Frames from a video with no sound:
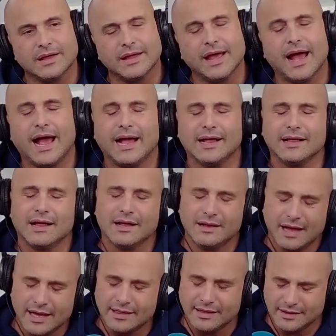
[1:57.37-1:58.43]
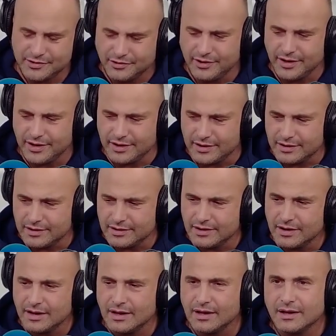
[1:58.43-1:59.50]
Yeah, it was important
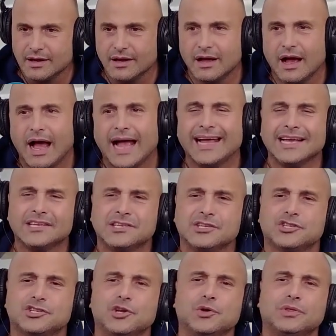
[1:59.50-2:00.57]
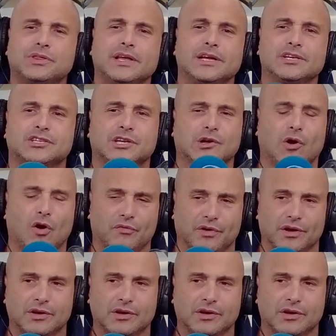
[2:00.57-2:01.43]
he did what he did. I guess there's 2 things to go over it.